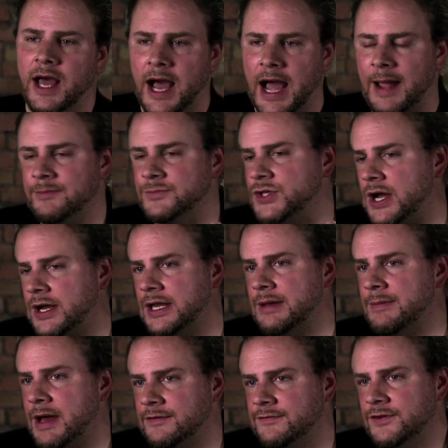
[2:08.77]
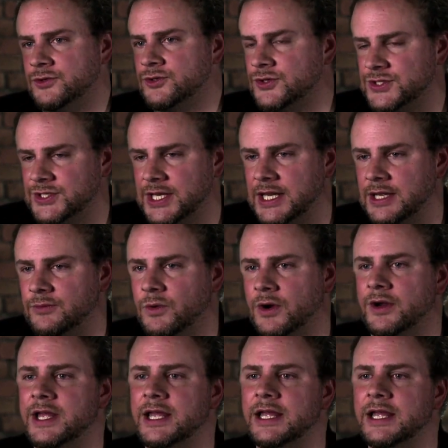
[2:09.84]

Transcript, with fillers: I'm talking about a future city where